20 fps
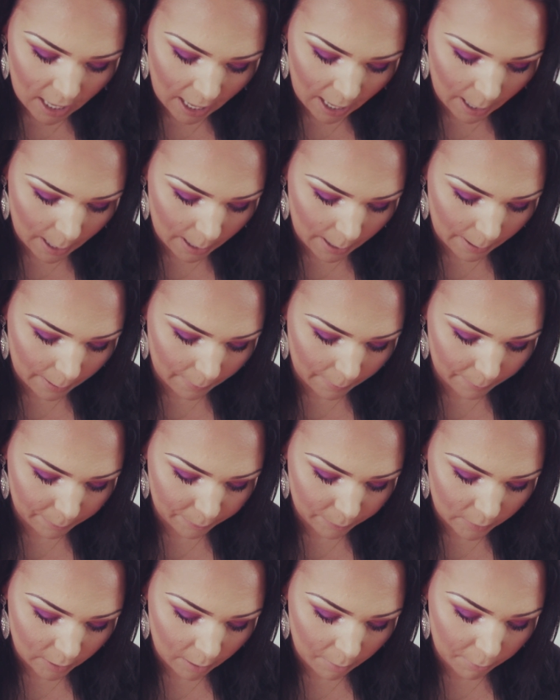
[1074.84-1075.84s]

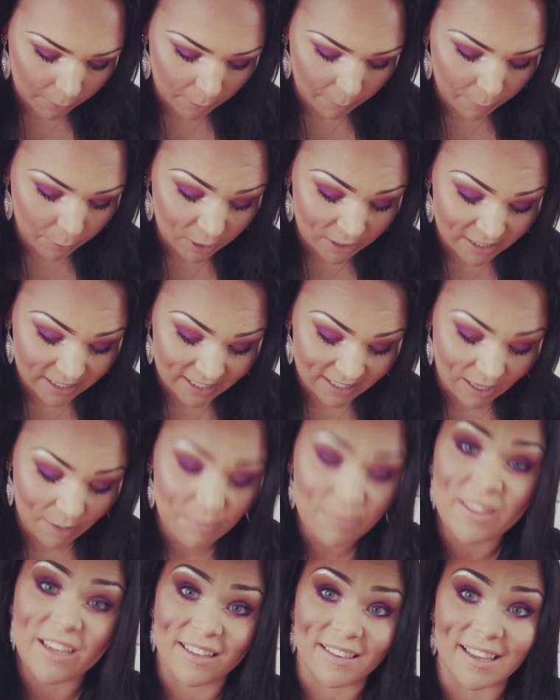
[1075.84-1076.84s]
I'm going to put
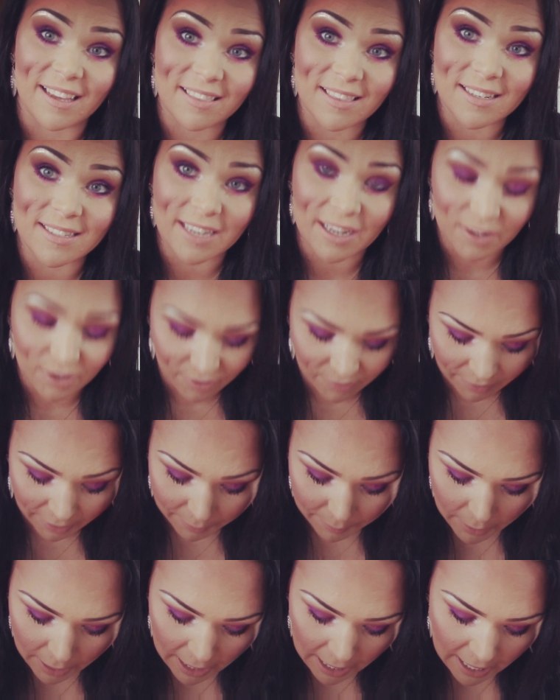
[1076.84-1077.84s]
something like the date on
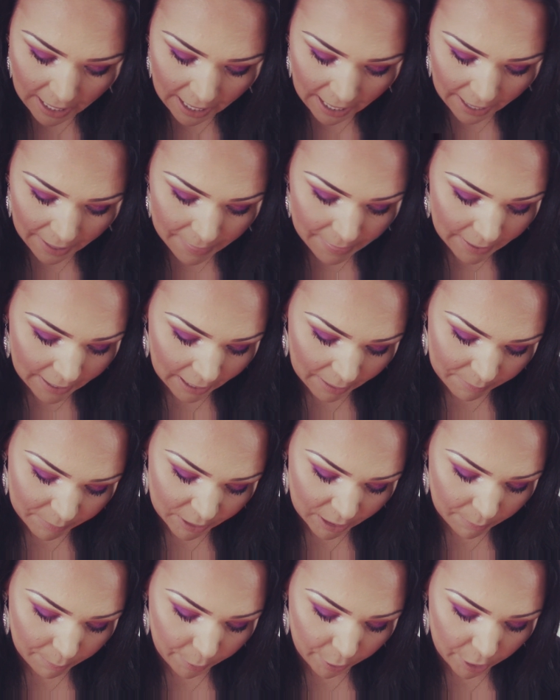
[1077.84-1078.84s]
there. And then I'm
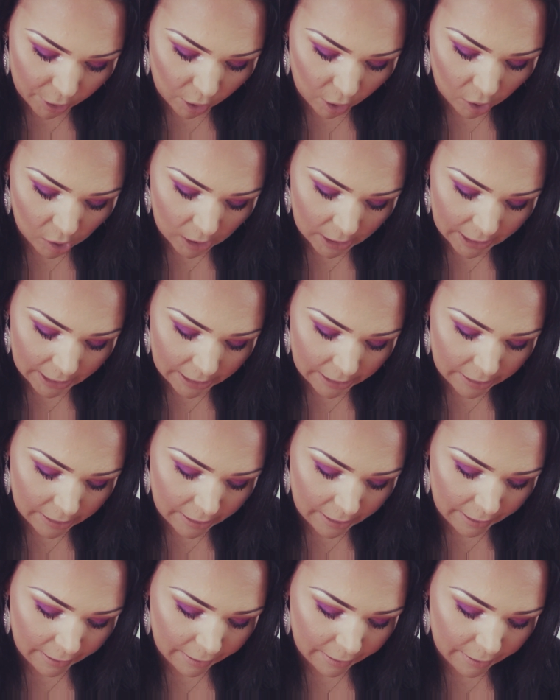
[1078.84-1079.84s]
going to put on
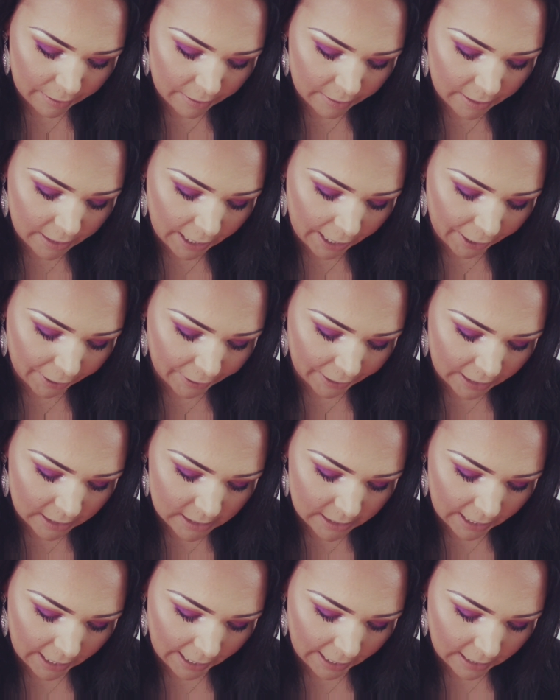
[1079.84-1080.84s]

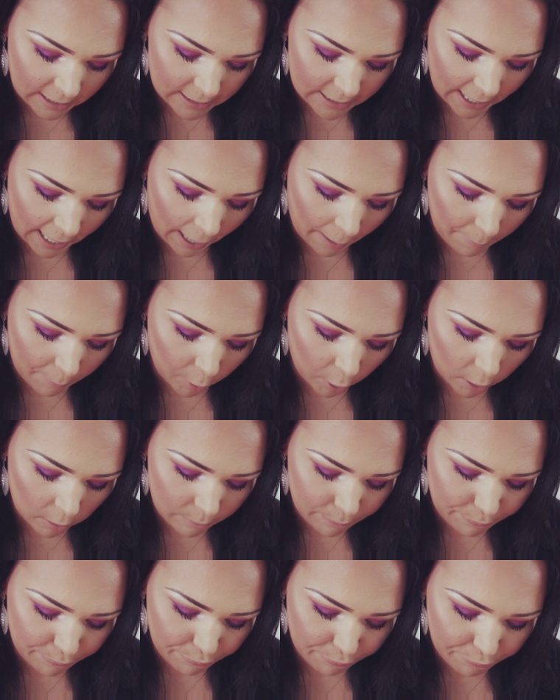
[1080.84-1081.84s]
carrot and
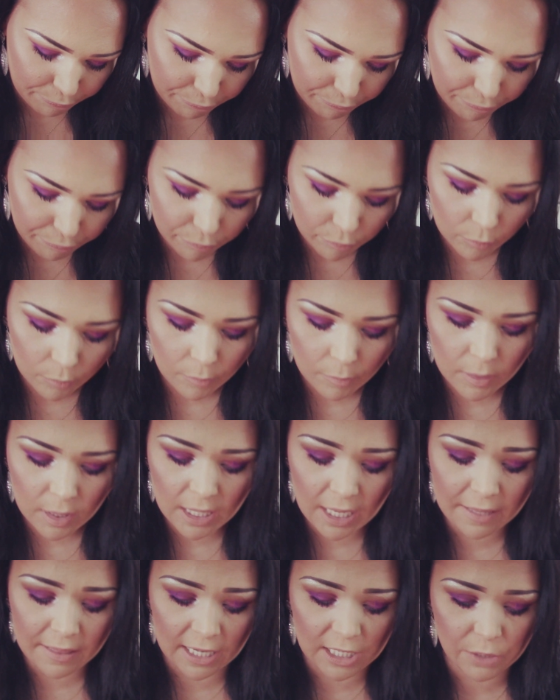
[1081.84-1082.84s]
apple.
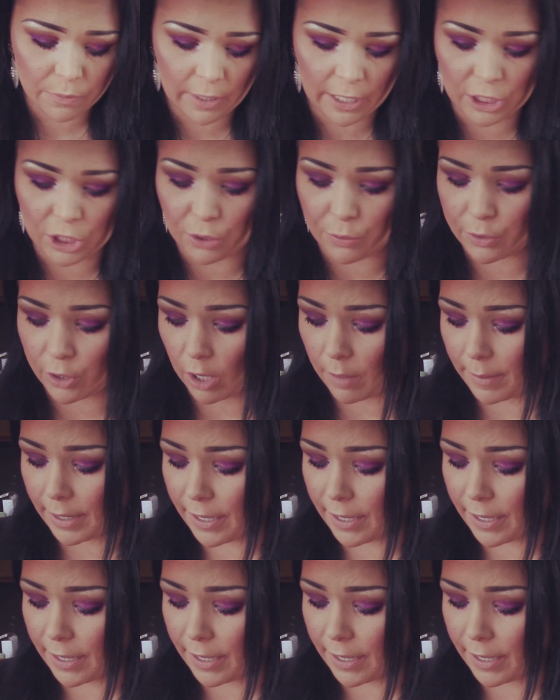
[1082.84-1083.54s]
And that's what I do with all my